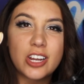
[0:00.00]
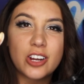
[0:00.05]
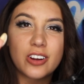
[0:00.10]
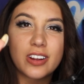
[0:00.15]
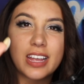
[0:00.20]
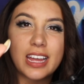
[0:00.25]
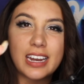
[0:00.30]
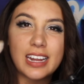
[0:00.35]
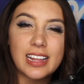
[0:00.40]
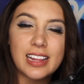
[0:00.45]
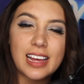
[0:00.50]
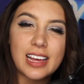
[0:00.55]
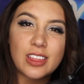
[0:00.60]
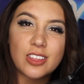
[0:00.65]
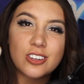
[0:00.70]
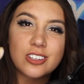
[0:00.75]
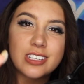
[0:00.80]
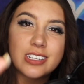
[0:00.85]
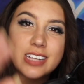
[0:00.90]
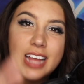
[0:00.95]
and you're getting
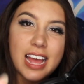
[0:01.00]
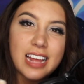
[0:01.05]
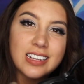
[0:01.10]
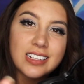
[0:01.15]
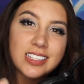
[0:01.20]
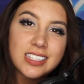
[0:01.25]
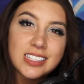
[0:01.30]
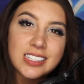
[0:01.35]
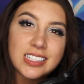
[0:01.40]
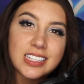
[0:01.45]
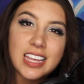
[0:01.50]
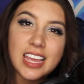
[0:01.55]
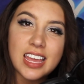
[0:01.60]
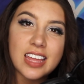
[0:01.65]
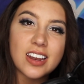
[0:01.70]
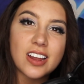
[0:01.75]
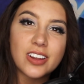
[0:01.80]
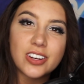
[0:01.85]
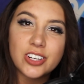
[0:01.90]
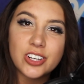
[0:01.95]
like their dead
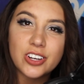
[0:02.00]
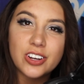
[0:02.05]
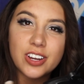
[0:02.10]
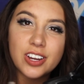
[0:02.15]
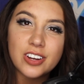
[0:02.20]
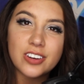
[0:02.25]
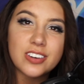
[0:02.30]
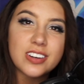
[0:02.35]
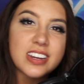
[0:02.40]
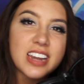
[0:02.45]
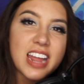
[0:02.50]
skin under your